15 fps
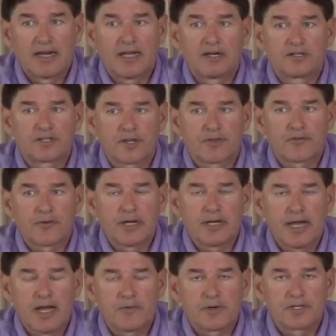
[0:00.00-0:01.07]
And then there's a
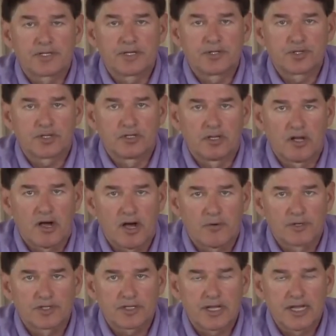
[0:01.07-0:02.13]
three-day rescission
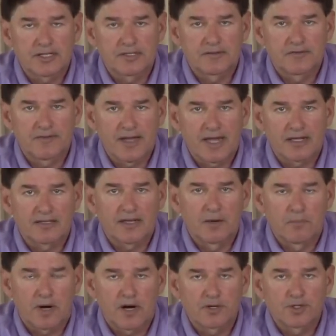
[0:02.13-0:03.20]
law, which takes effect
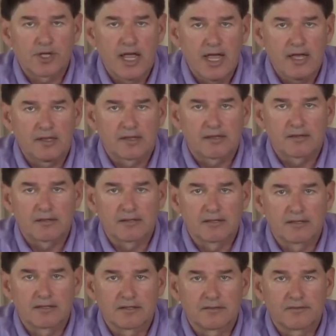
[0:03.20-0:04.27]
on March 8th,
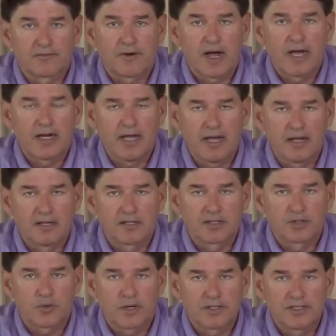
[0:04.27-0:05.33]
Friday.
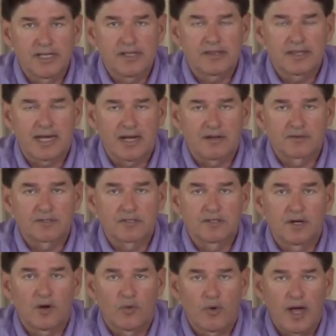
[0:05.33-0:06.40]

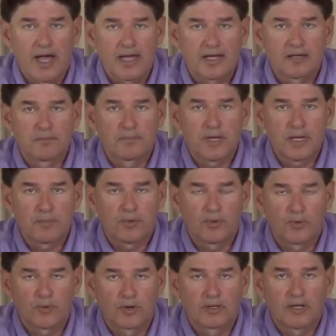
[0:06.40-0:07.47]
20,000 Hawaiian
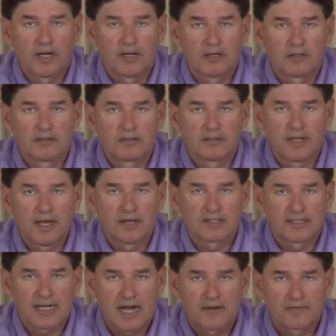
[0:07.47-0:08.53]
people were let, the
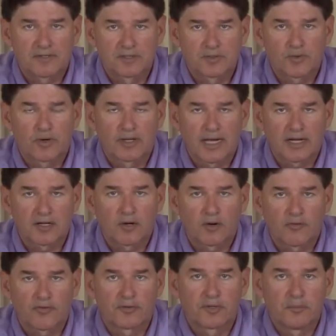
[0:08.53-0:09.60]
sovereigns were let
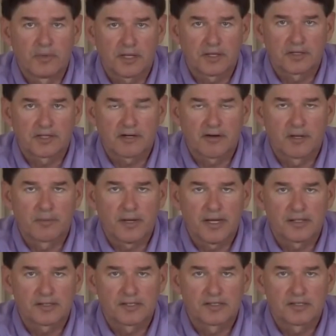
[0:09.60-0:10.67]
go from the military
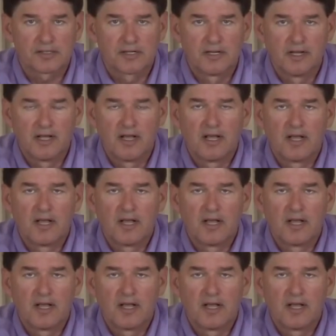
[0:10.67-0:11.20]
bases